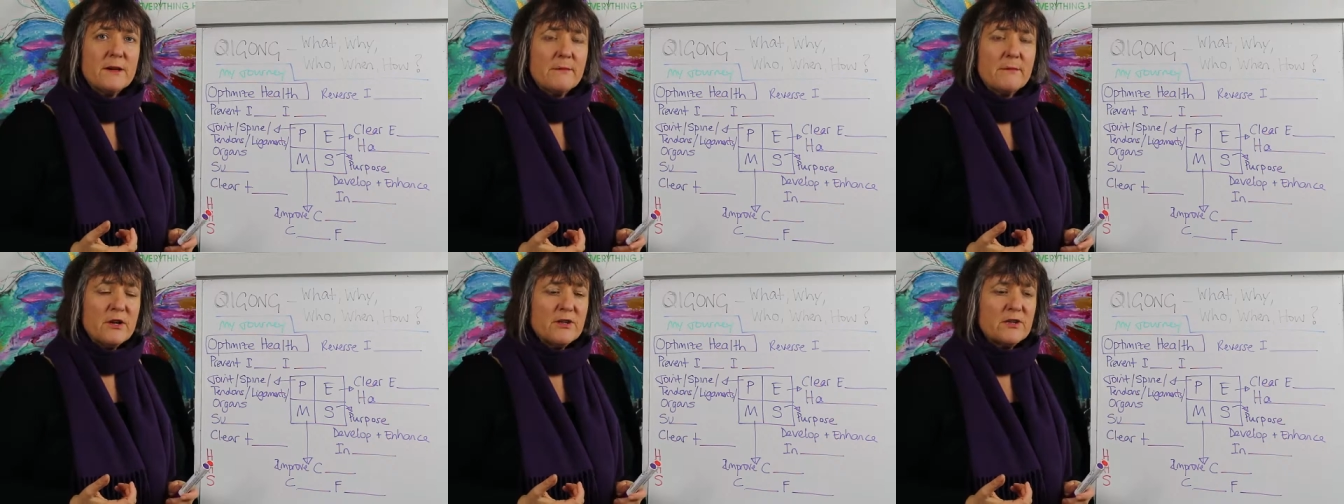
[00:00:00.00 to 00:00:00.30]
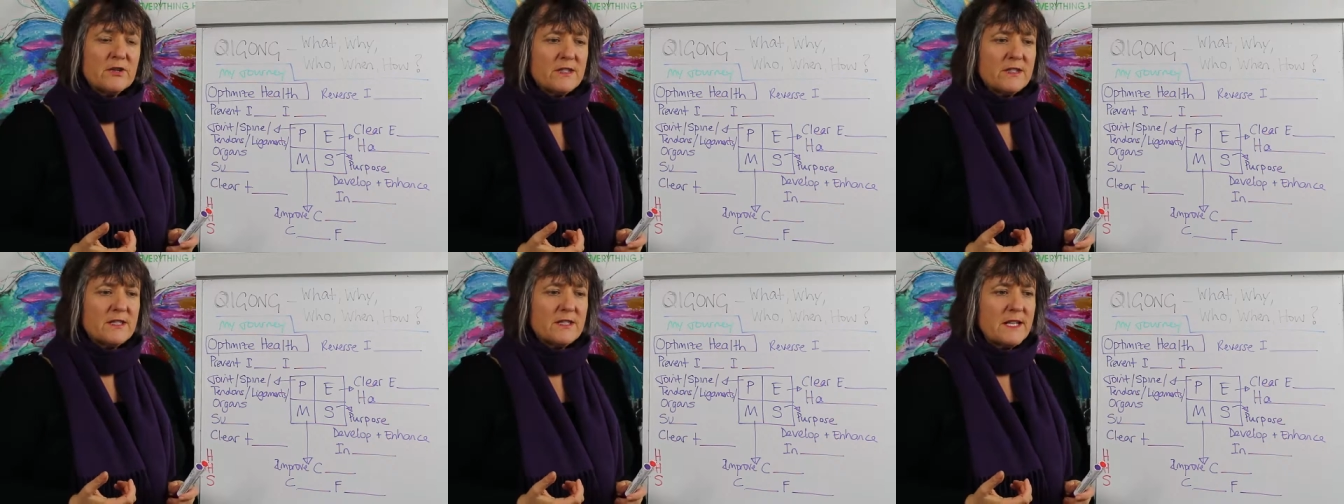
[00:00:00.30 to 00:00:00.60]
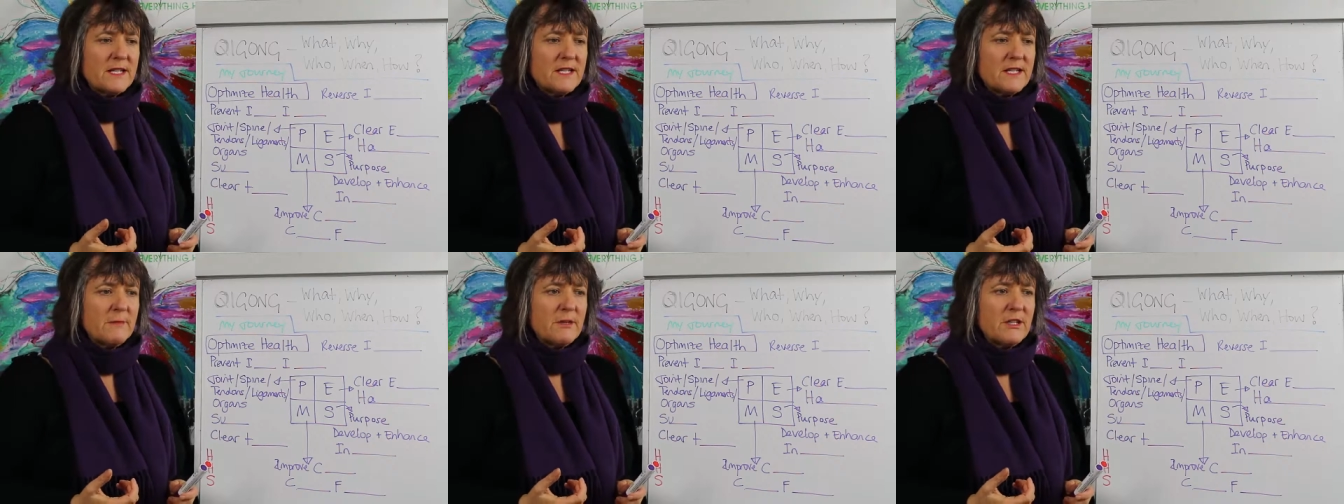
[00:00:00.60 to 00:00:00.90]
emotions
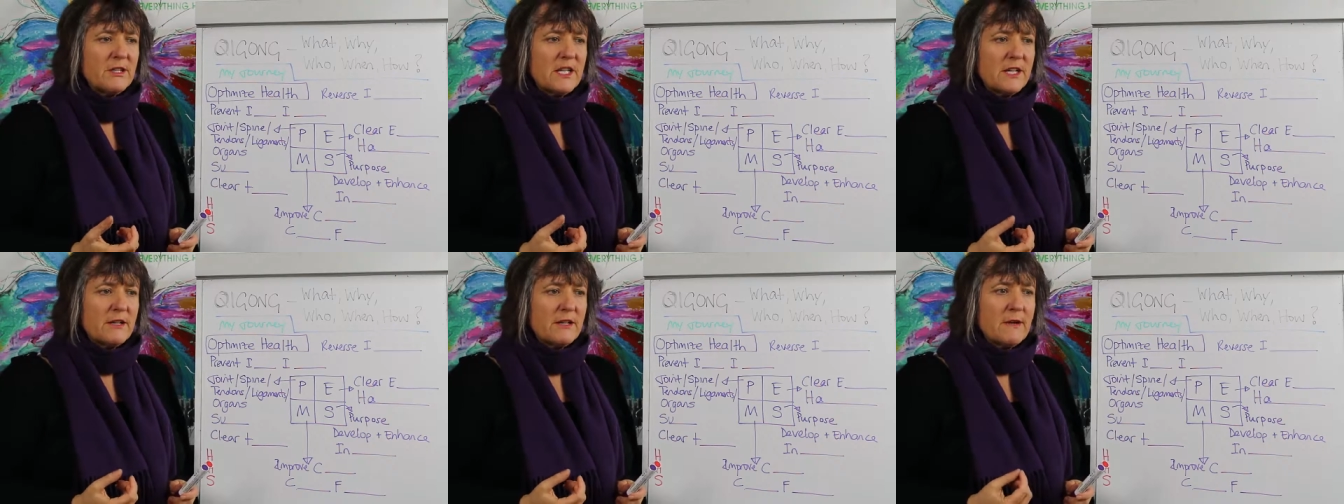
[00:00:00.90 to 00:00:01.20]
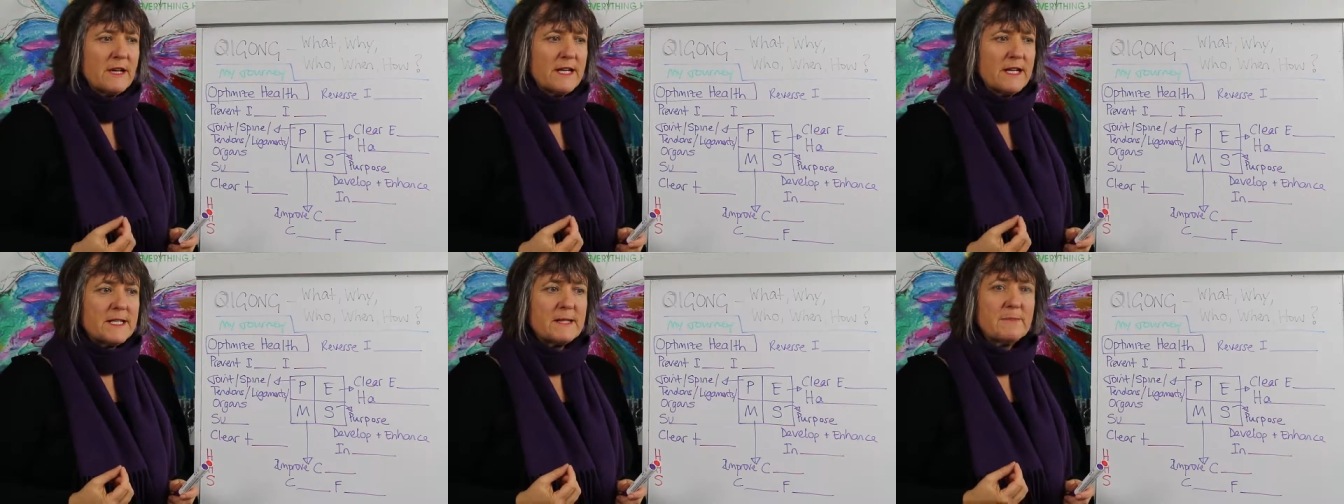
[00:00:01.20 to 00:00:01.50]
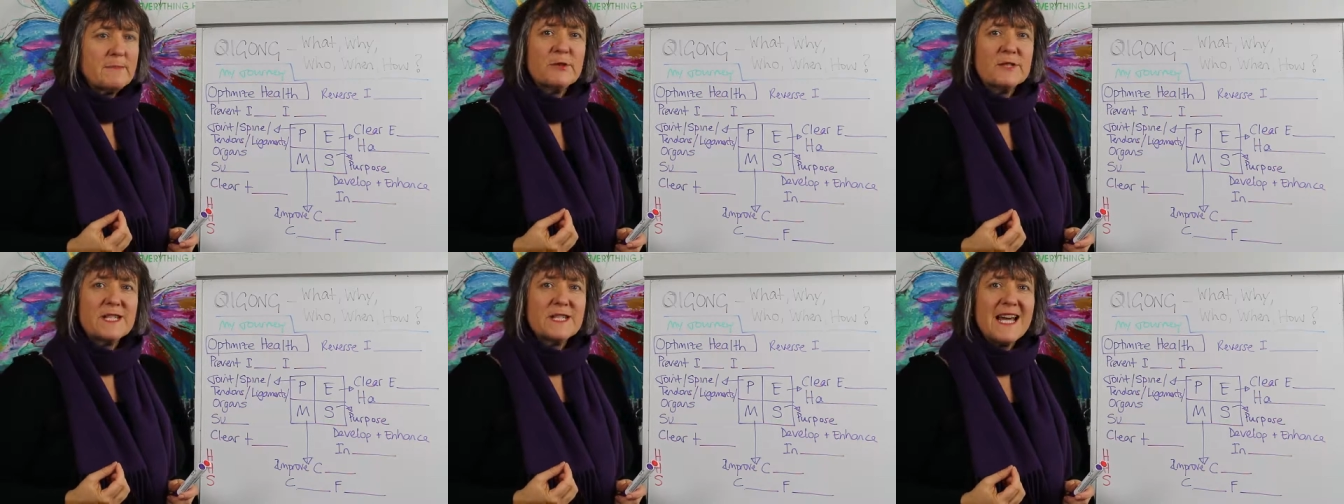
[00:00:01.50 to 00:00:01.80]
tend to be generated
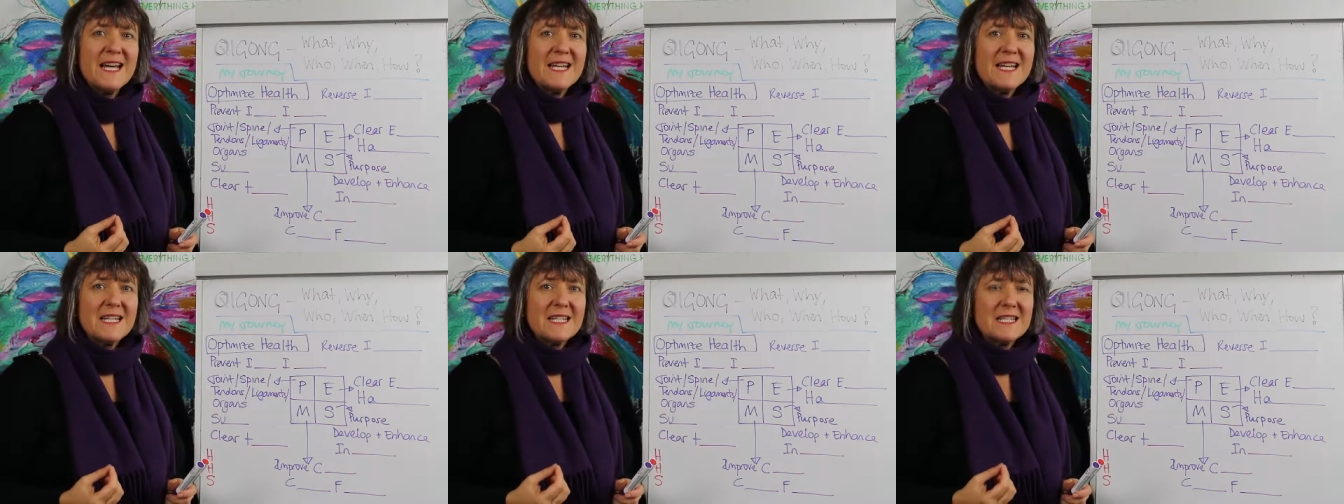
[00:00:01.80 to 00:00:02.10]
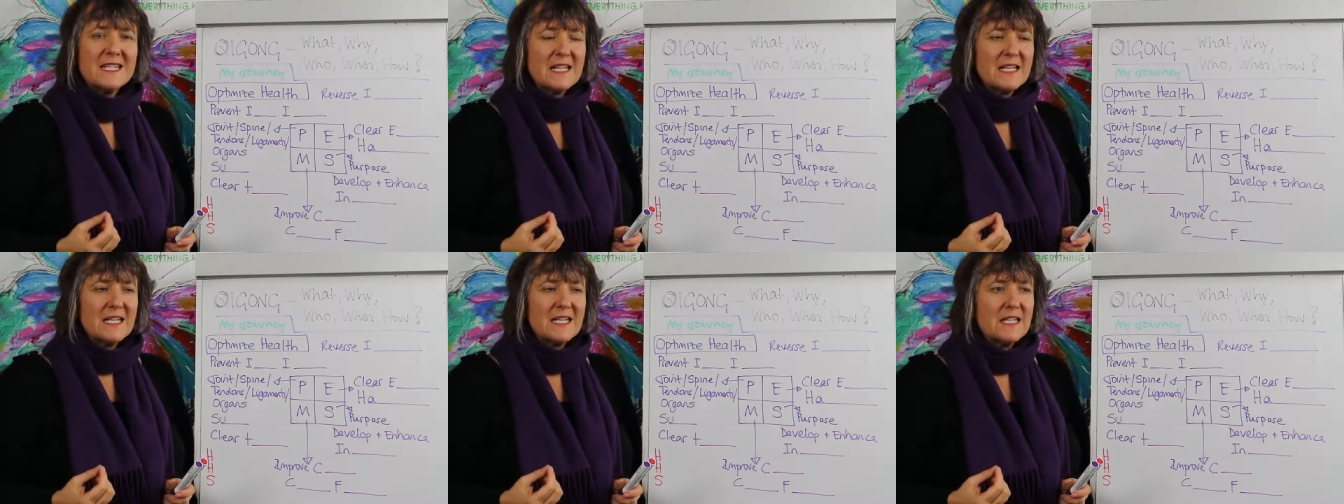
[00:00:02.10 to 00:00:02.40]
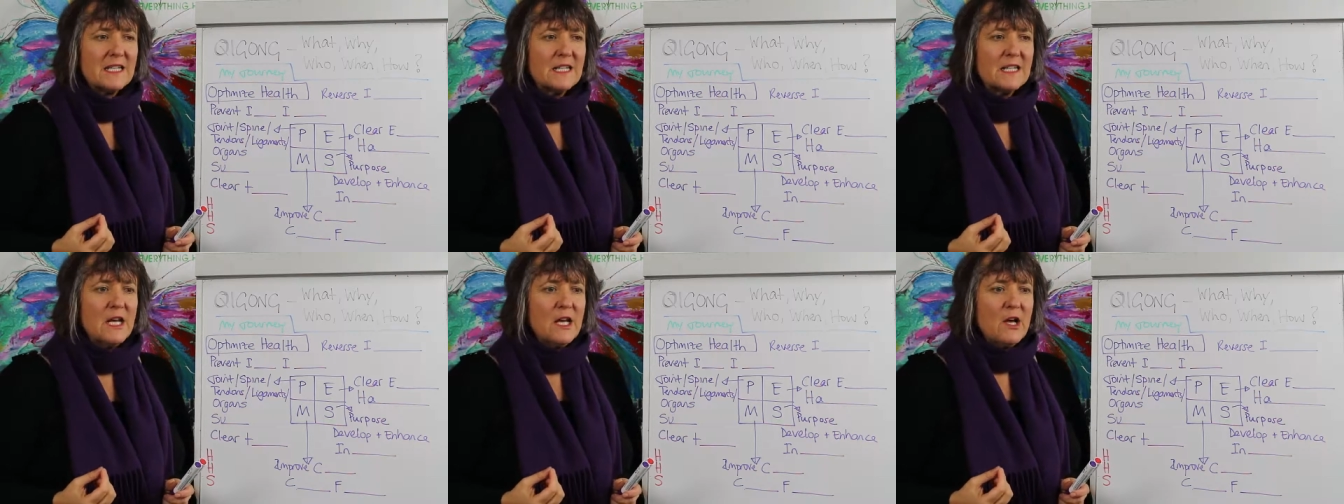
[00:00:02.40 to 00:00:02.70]

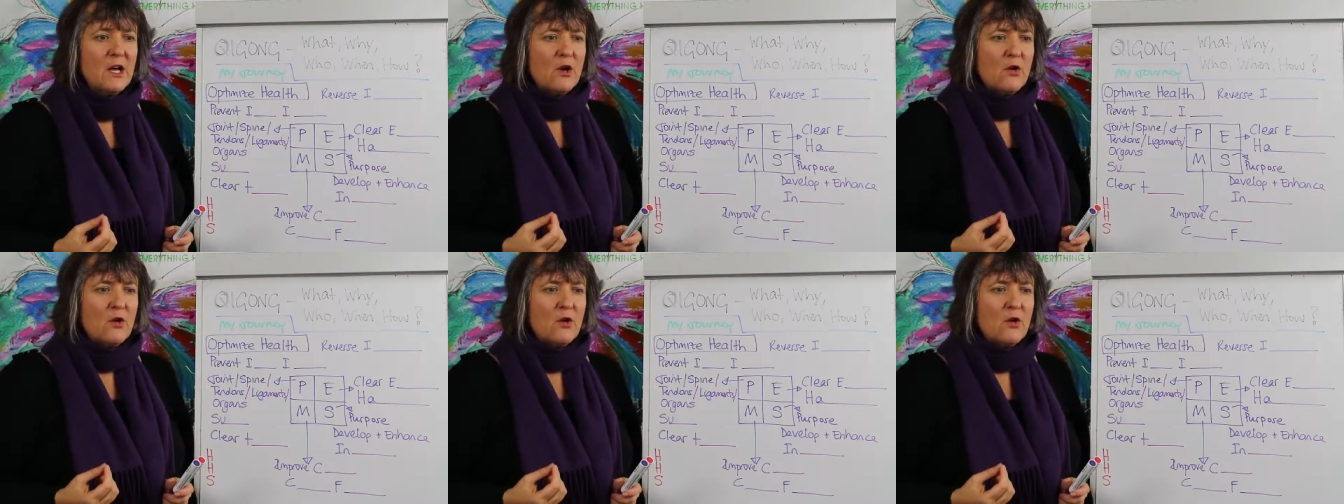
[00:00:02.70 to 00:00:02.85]
spontaneously,